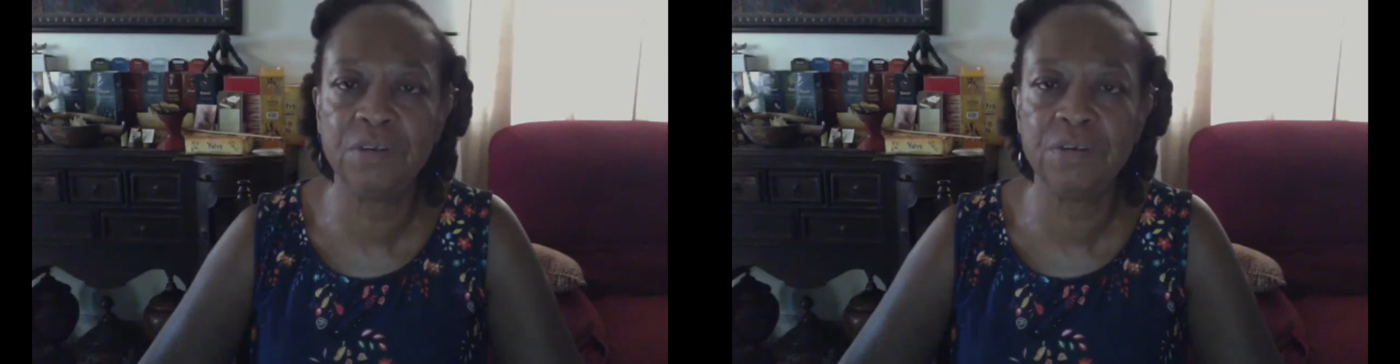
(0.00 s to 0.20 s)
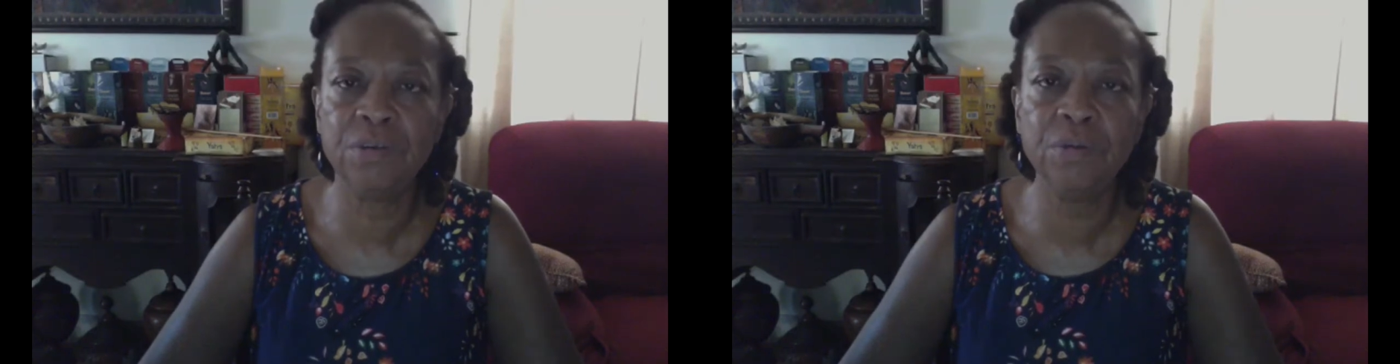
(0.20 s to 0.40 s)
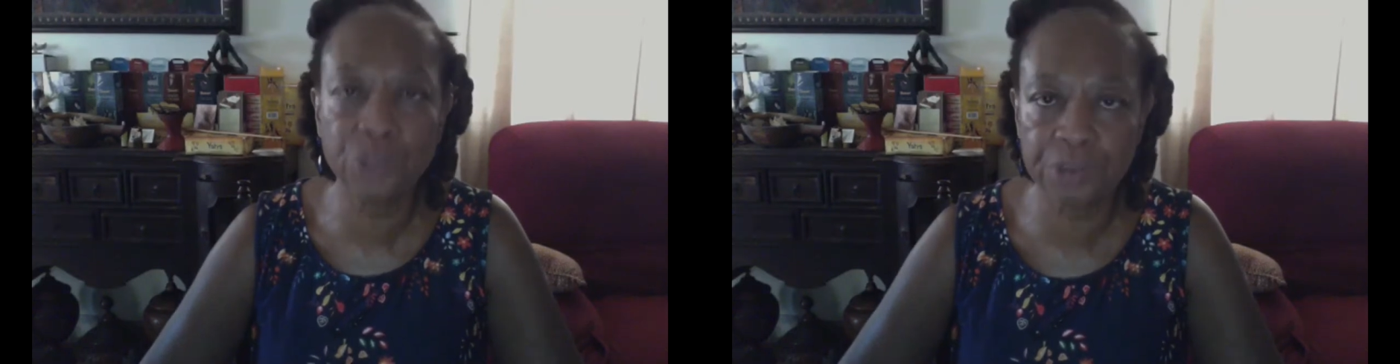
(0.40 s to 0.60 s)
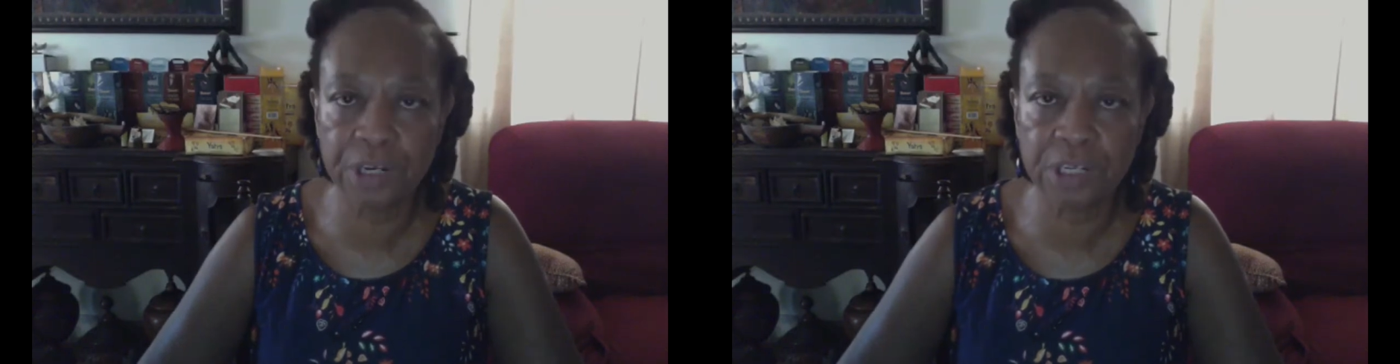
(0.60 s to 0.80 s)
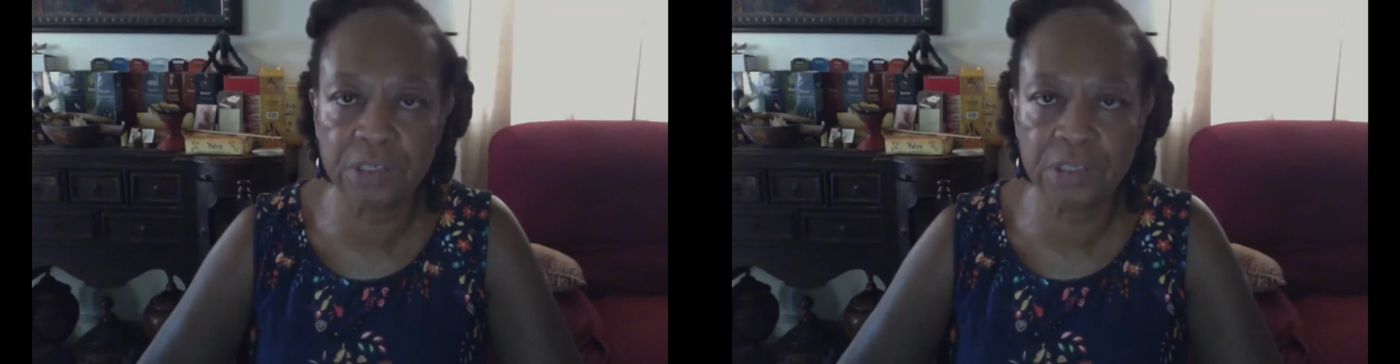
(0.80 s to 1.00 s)

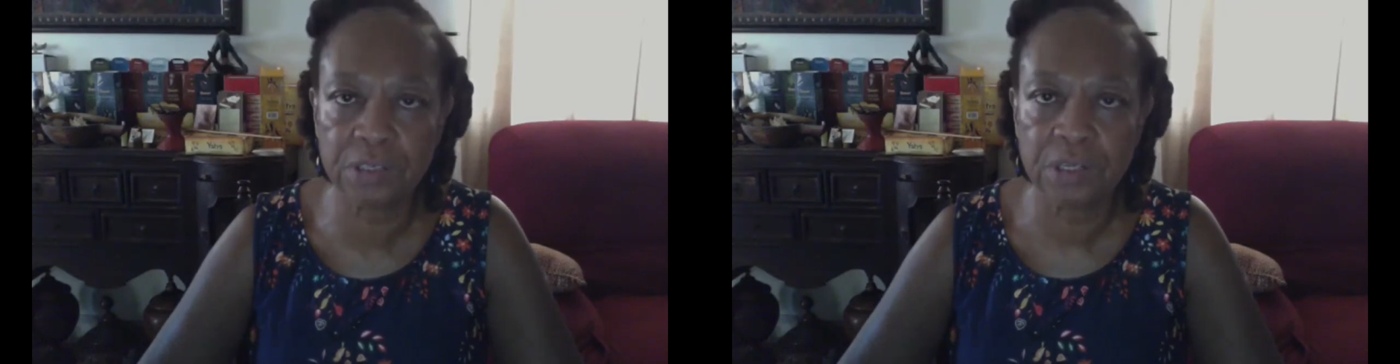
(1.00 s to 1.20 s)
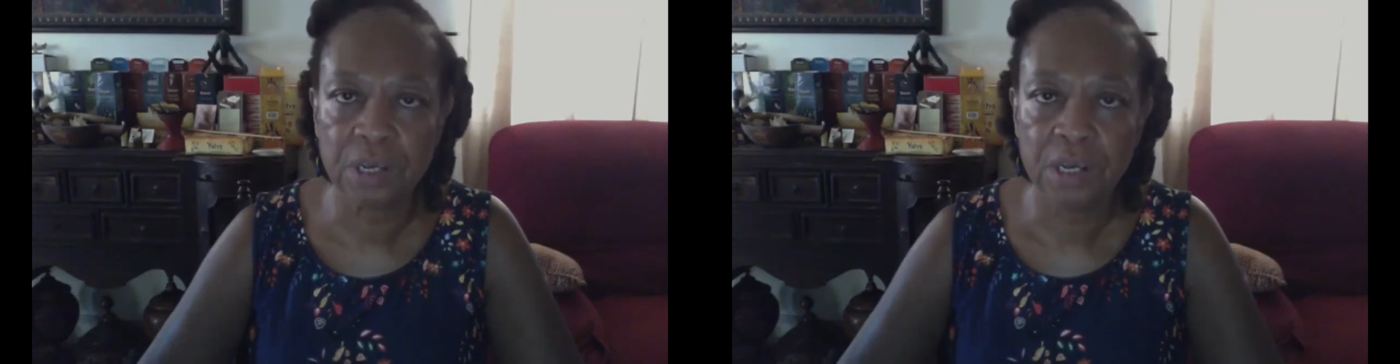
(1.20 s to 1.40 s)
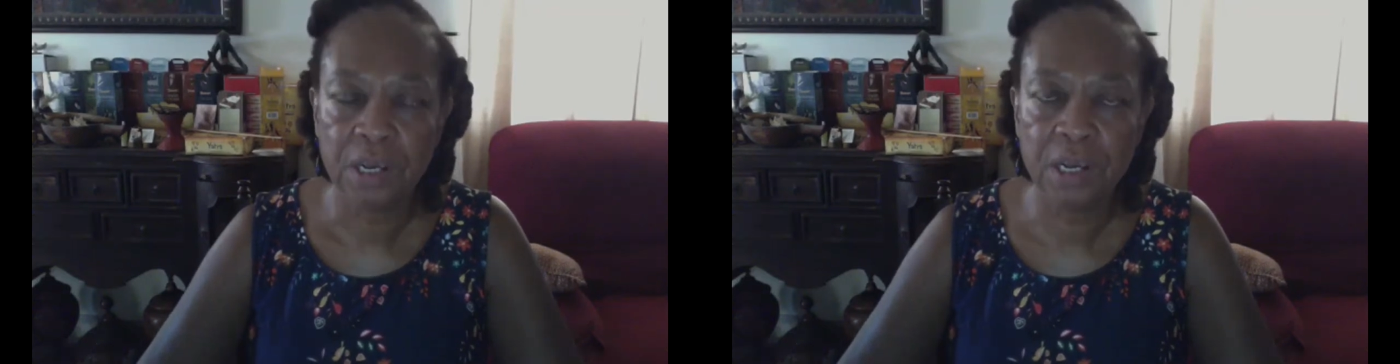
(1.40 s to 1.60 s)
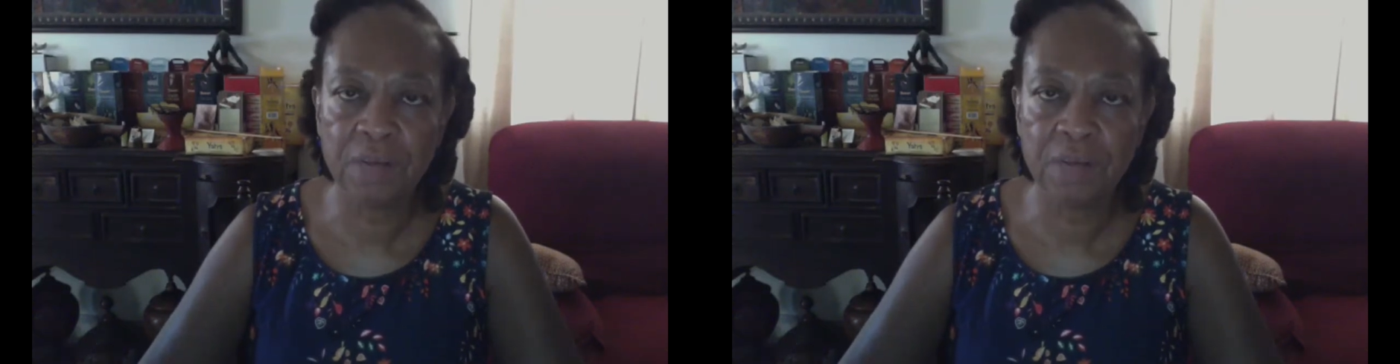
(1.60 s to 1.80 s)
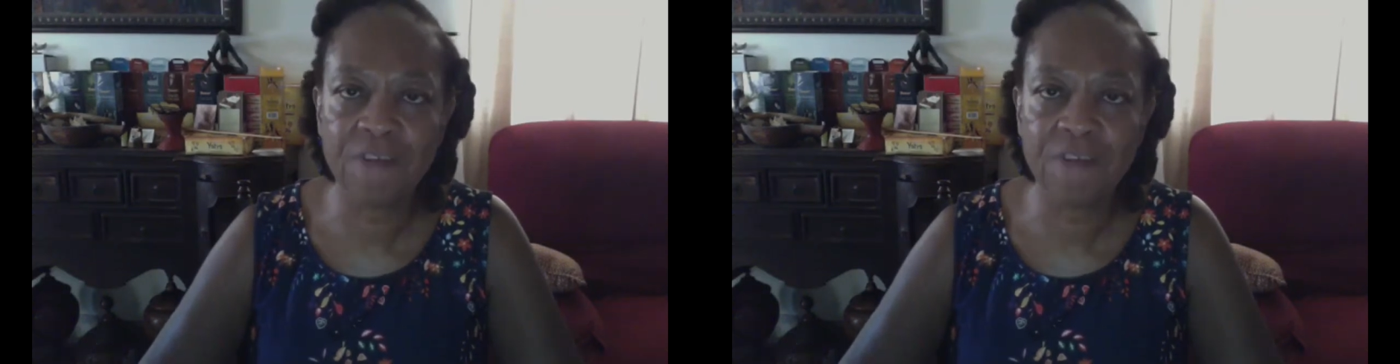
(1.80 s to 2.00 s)
nutrients
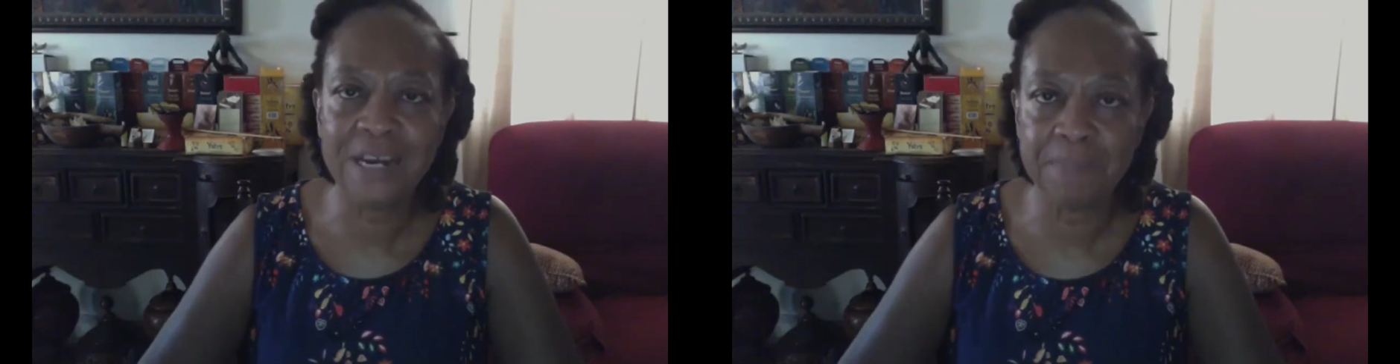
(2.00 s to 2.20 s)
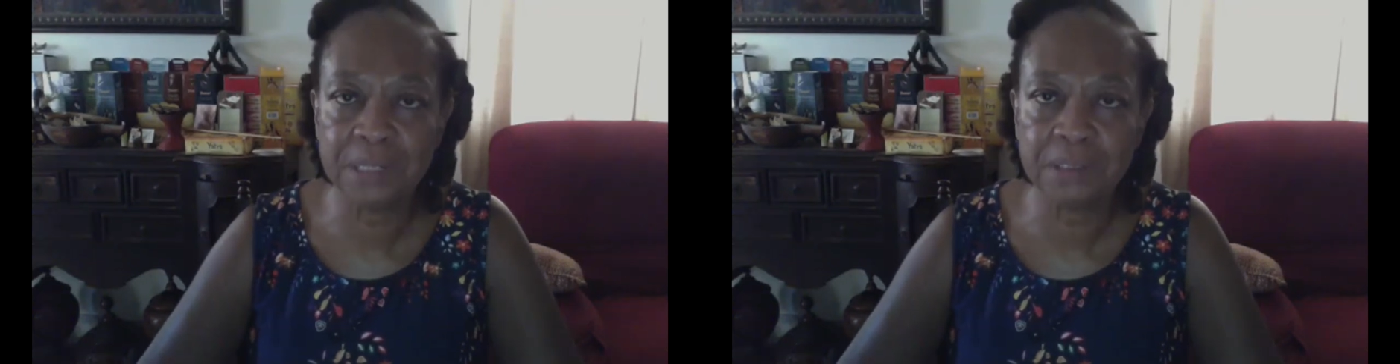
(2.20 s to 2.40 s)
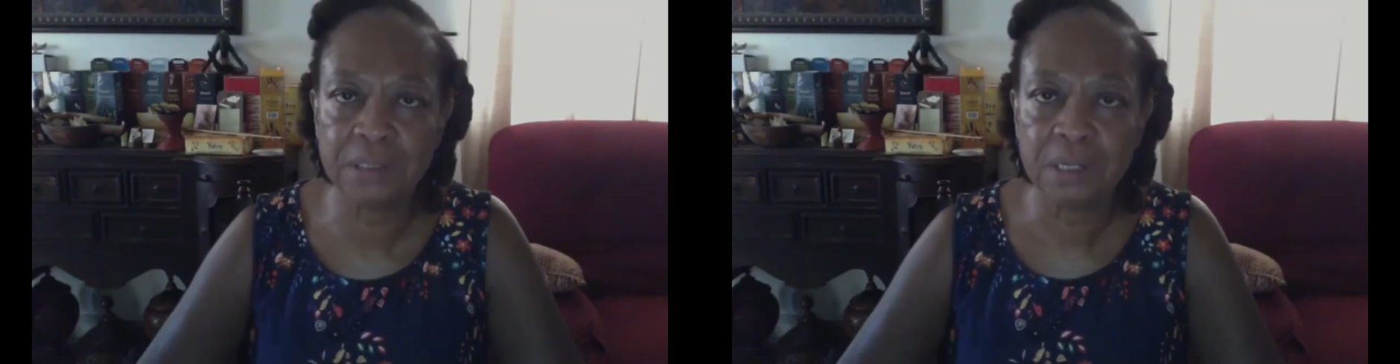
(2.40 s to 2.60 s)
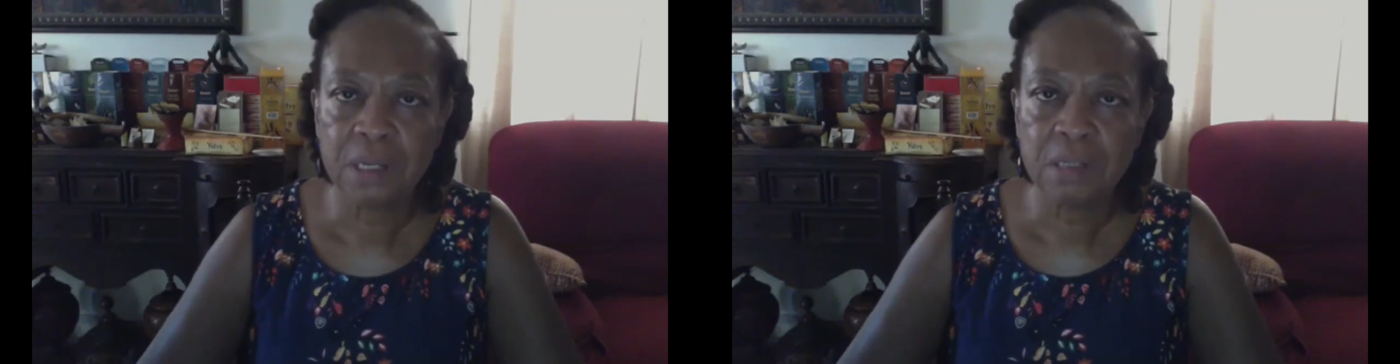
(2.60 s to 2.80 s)
and vitamins.